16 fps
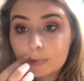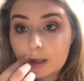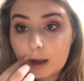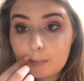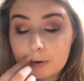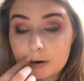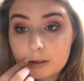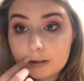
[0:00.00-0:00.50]

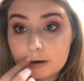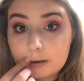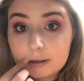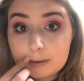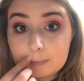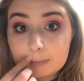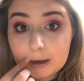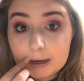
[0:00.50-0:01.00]
I put a little
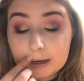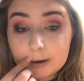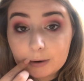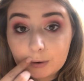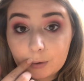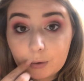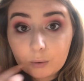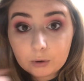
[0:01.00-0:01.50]
in my
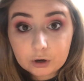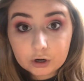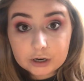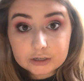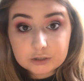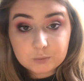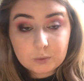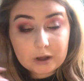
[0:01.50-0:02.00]
inner corner
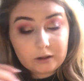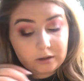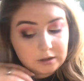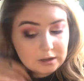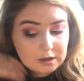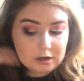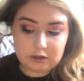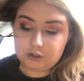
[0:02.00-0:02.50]
as well,
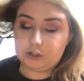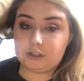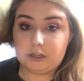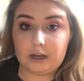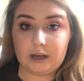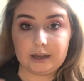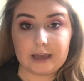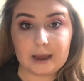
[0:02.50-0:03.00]
just
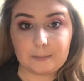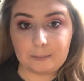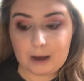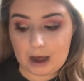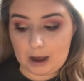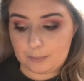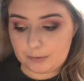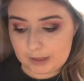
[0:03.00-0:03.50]
to again
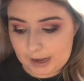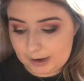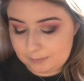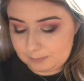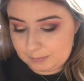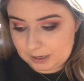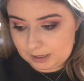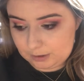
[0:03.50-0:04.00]
pop that
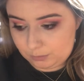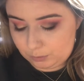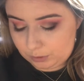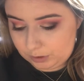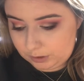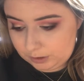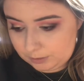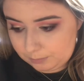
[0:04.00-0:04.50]
and make it
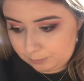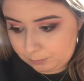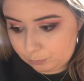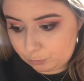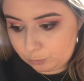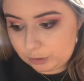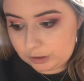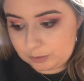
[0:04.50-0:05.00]
really,
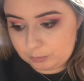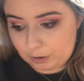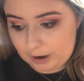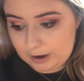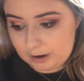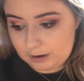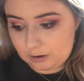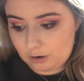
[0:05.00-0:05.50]
really
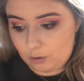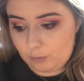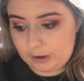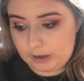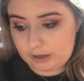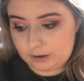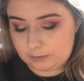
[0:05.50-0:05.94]
bright and awake.